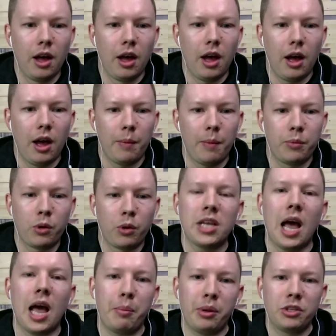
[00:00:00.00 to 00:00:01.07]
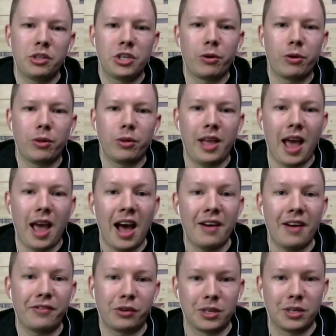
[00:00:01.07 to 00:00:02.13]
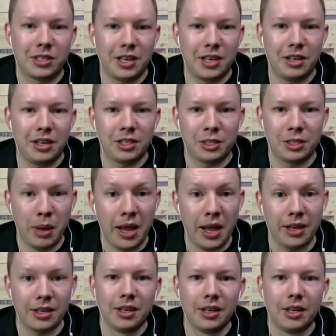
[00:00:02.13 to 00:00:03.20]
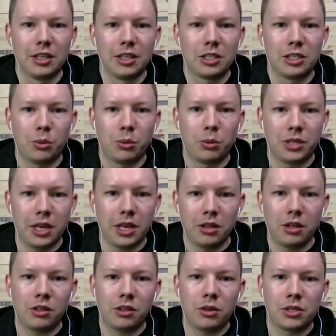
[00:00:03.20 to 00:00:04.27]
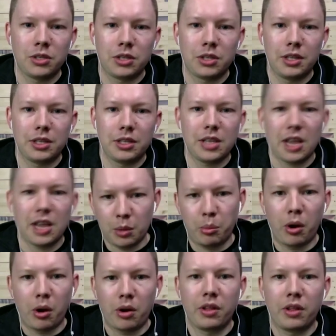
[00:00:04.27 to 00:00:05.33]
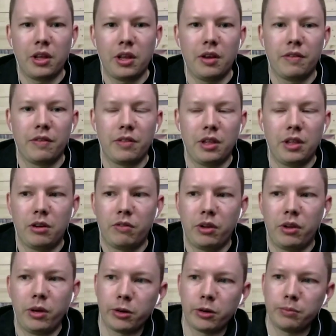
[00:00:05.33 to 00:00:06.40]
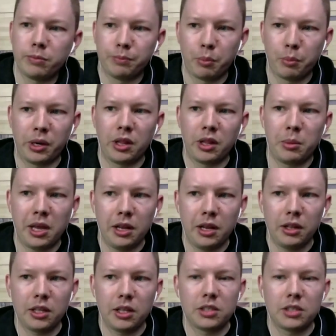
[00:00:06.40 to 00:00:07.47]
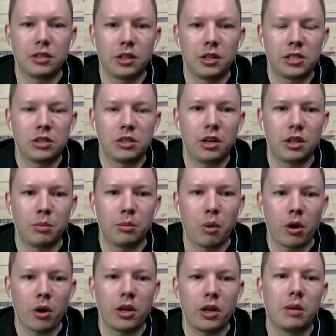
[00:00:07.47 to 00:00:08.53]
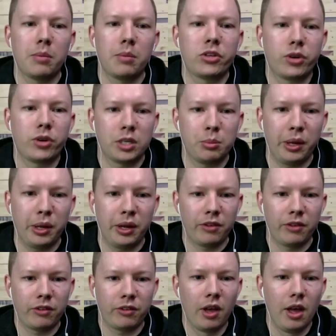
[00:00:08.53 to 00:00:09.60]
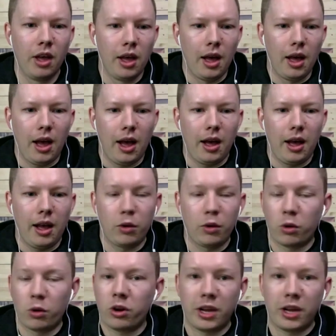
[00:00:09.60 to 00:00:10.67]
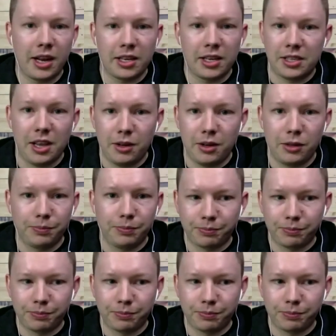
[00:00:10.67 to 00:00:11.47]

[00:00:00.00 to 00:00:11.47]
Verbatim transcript: Um, those happen generally after a sale is made. So we'll take a look at those in the second part of the of the interview here. But in the beginning, let's let's look at the marketing metrics because uh, in order to get a sale,